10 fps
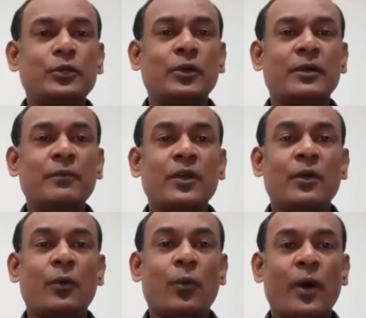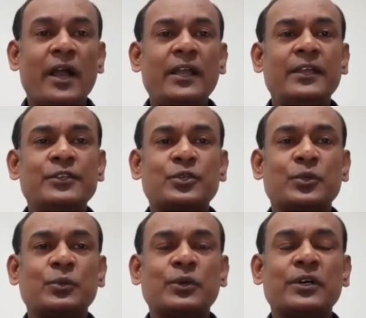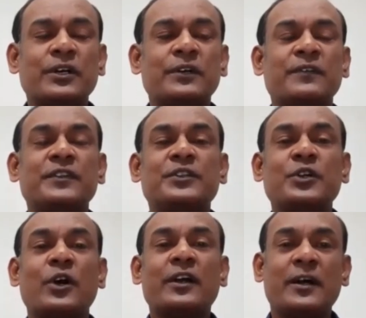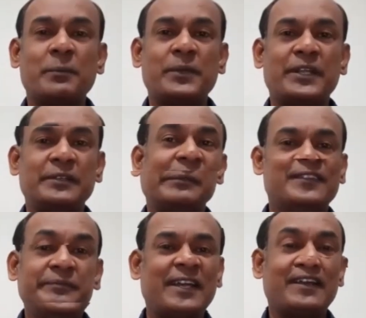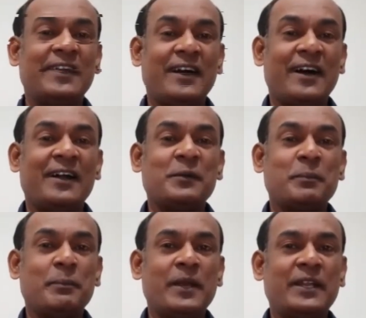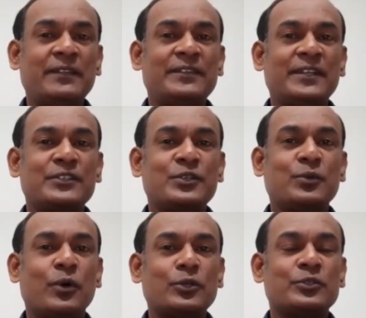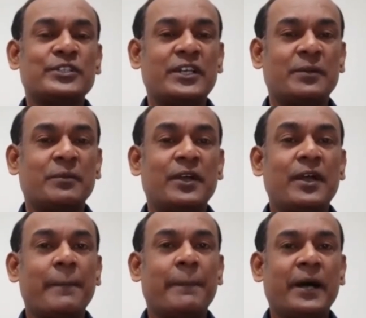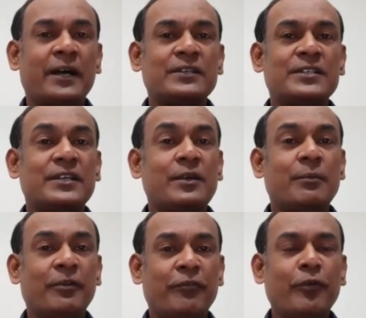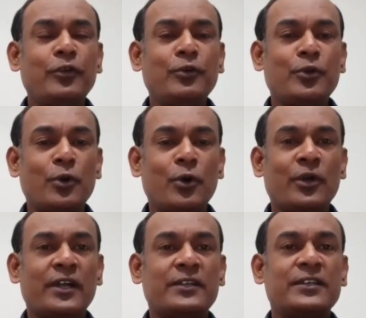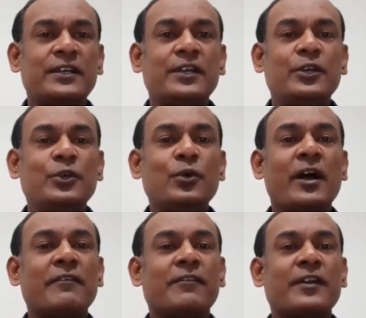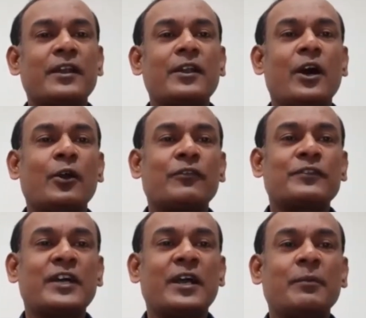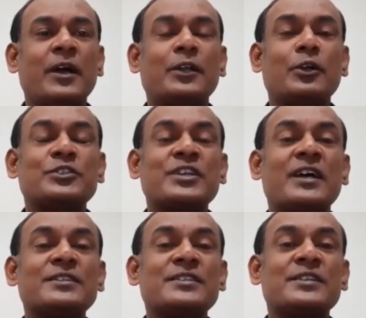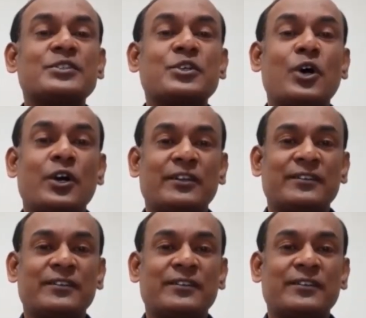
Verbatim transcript: to him why he should work with your company. There are many things you want to tell him, but before you know it, you have run out of time and your chance has gone.